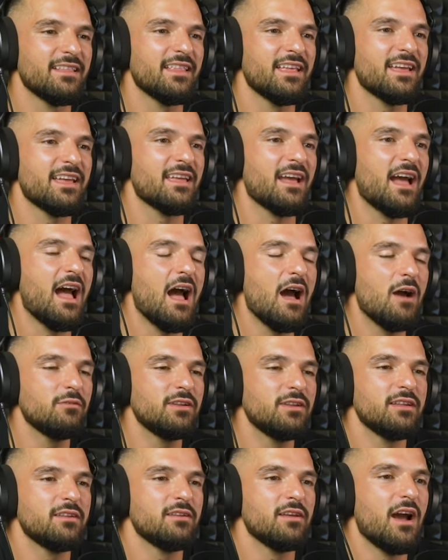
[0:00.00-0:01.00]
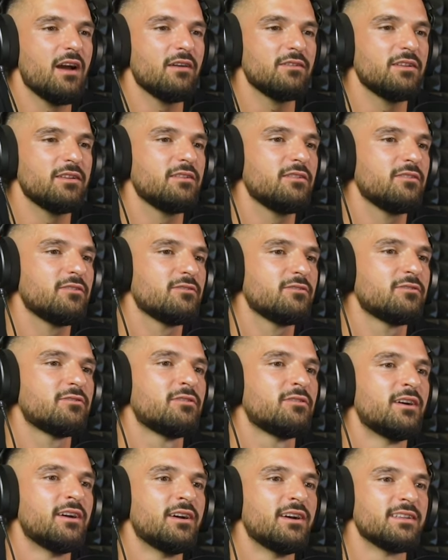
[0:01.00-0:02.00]
like how did how did
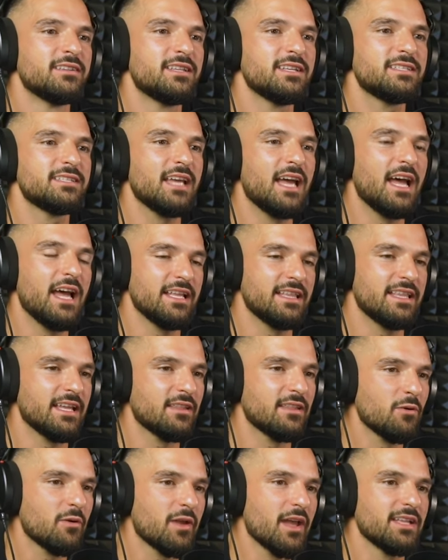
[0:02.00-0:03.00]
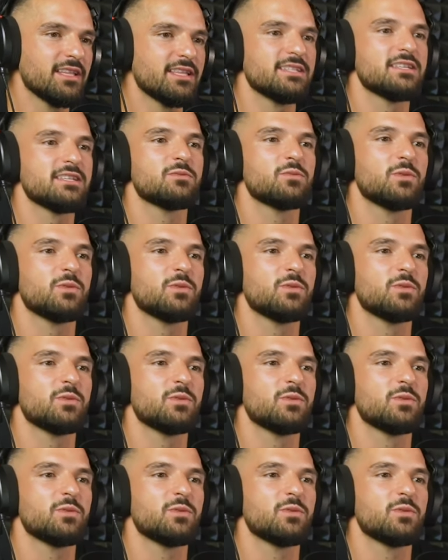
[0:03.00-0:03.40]
you decide that okay, this